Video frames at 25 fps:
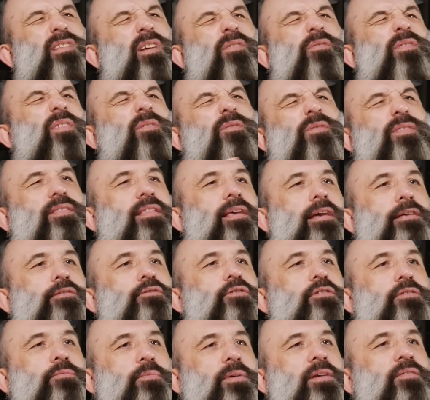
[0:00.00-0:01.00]
different for the
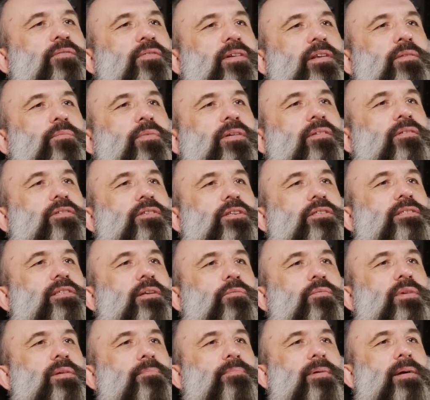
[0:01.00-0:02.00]
issues we've had. We're just a
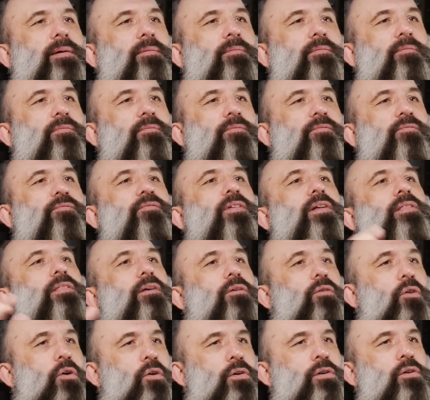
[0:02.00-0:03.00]
wee bit
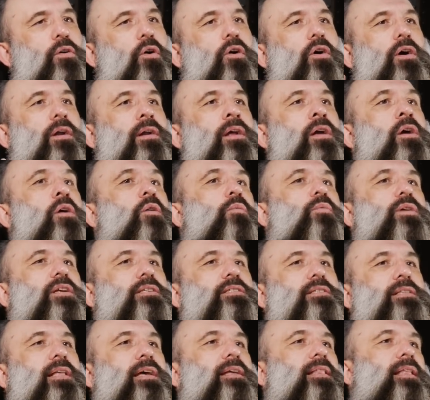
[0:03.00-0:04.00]
further on, or we're
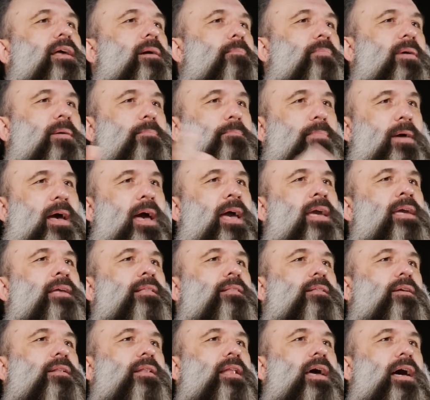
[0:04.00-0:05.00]
slightly a bit
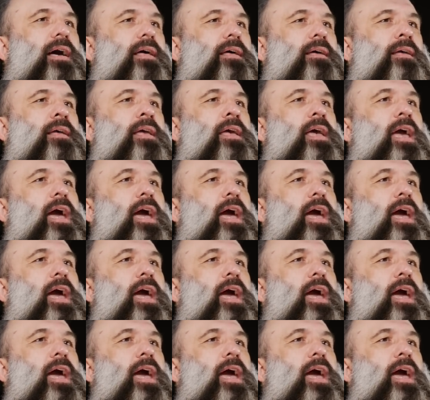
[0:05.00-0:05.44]
behind in that.